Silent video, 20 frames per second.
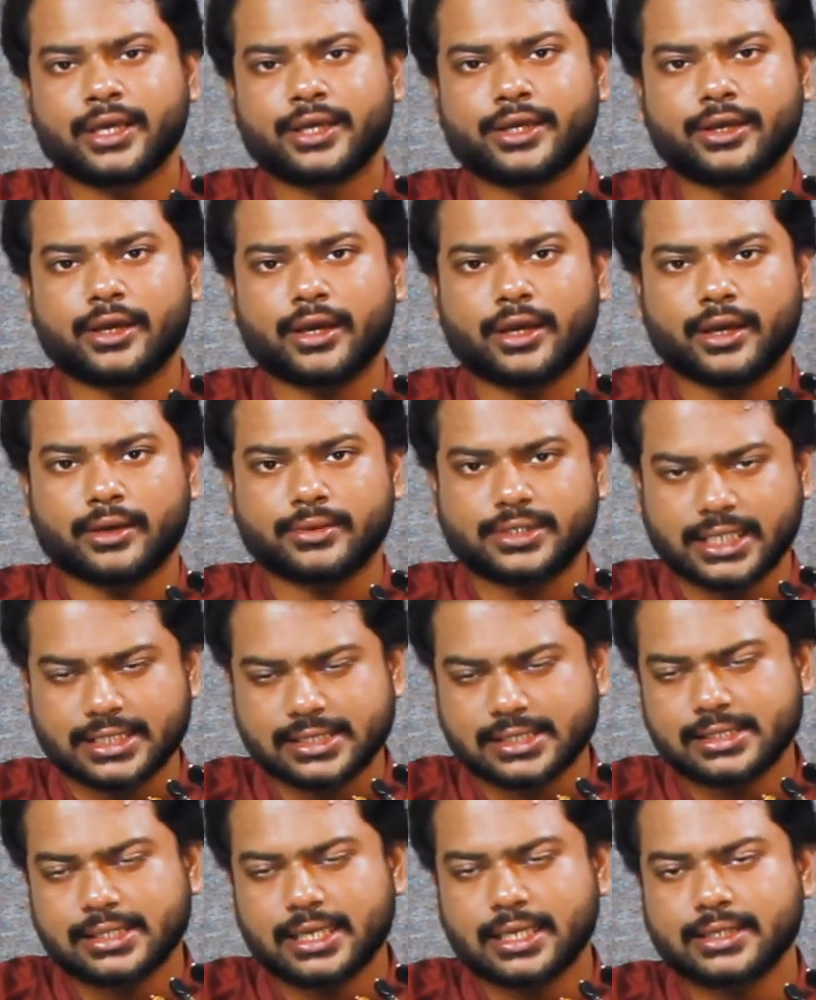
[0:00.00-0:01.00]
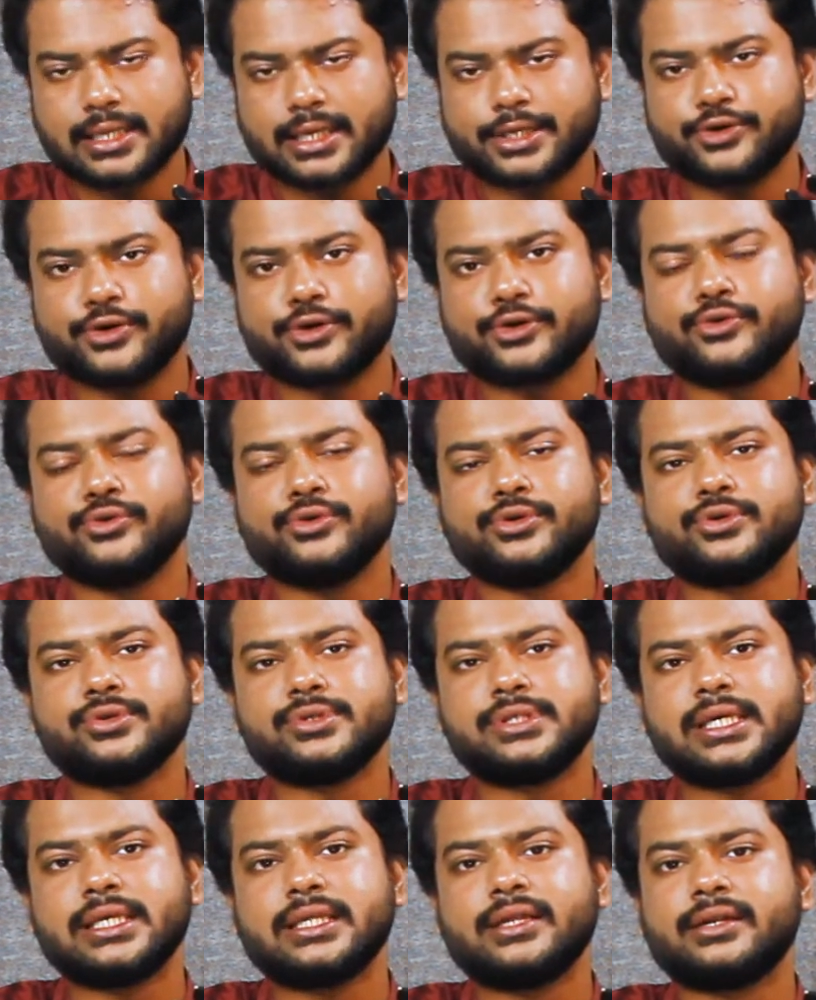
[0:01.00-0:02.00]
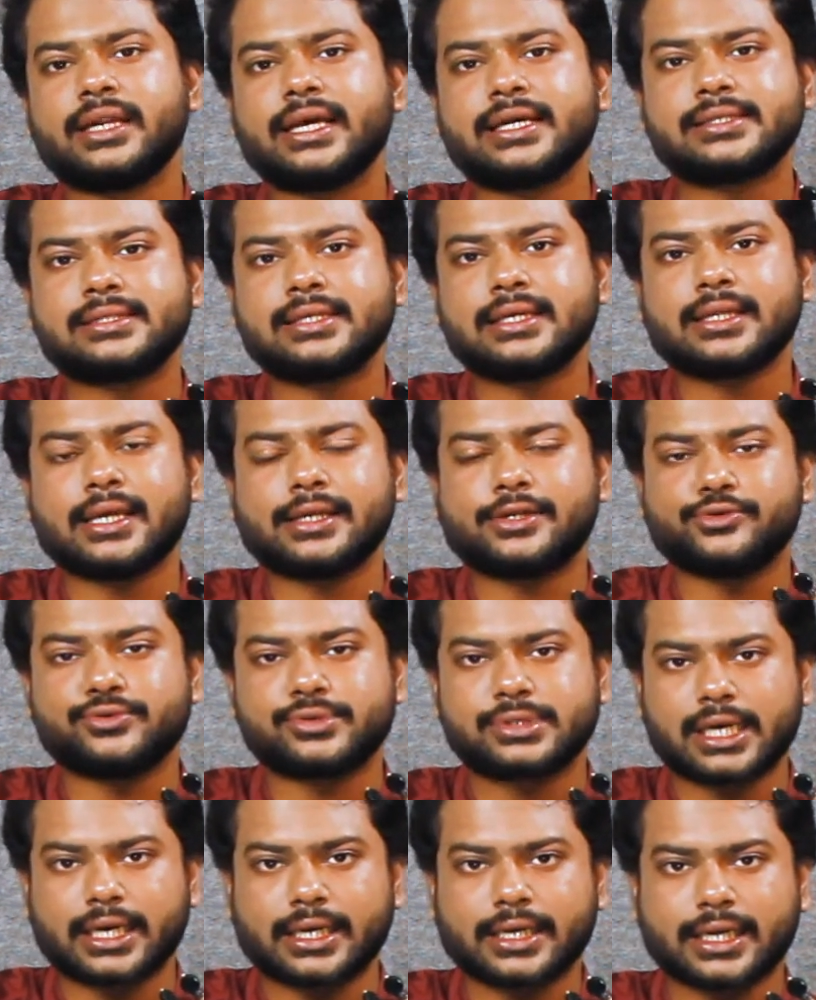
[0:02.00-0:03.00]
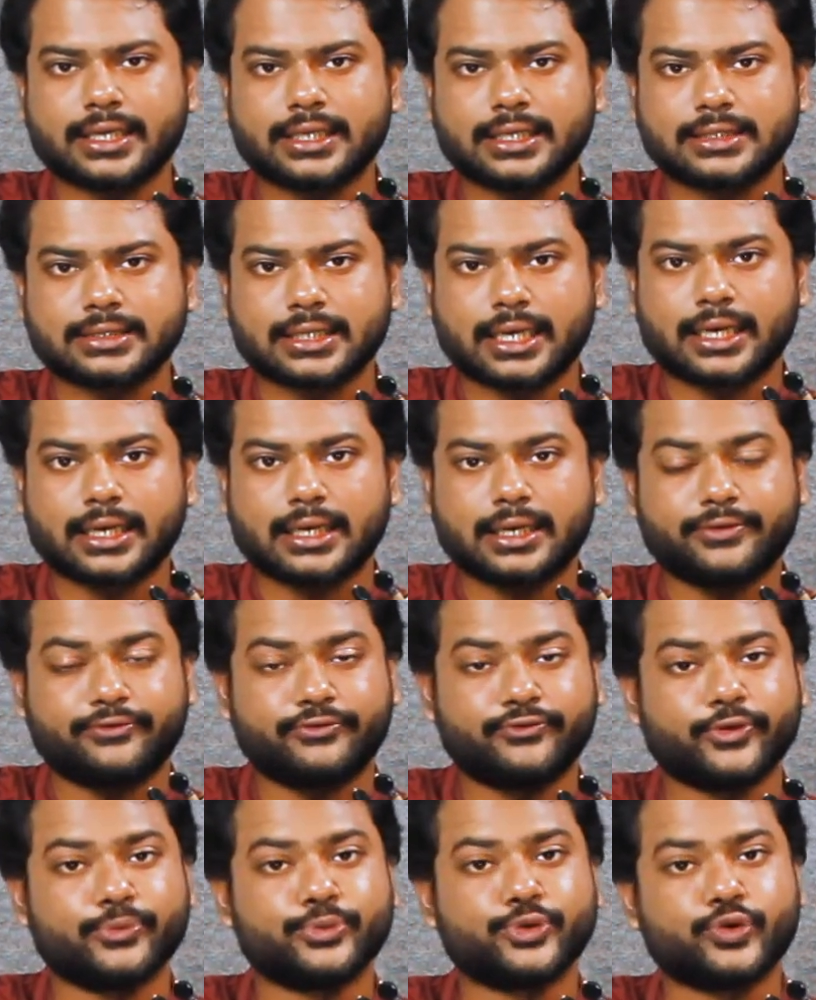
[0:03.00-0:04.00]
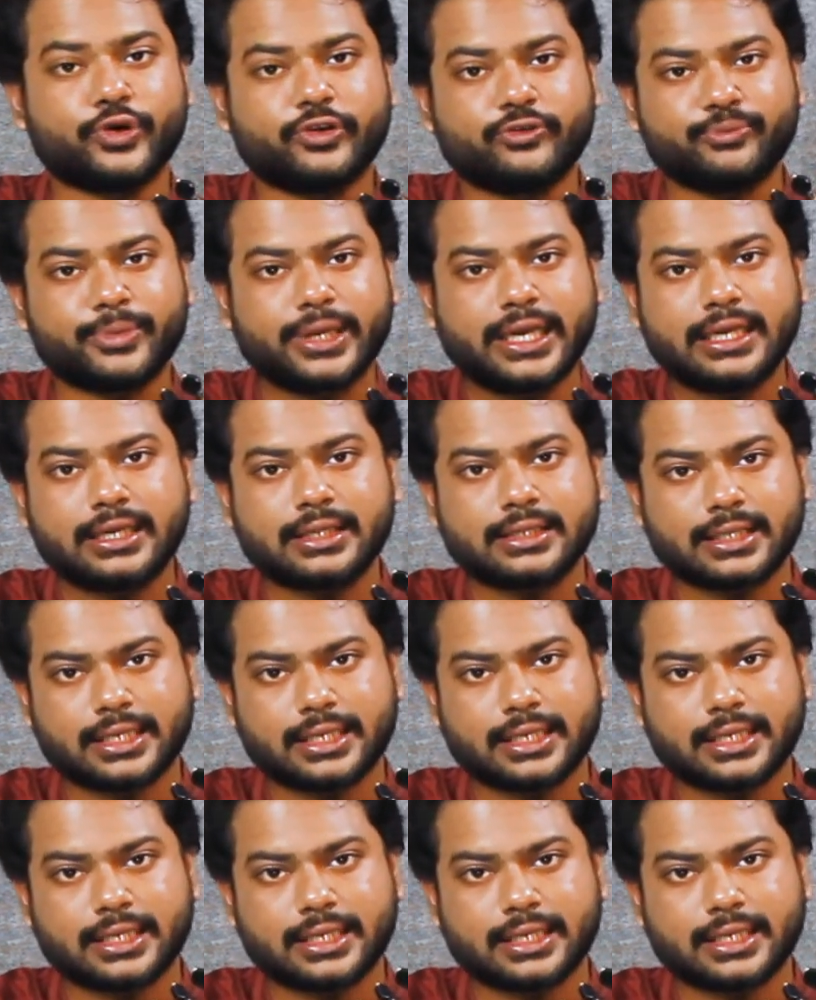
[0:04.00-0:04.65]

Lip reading: Chances are that you're going to see the next day that you start getting tired from 12 minutes.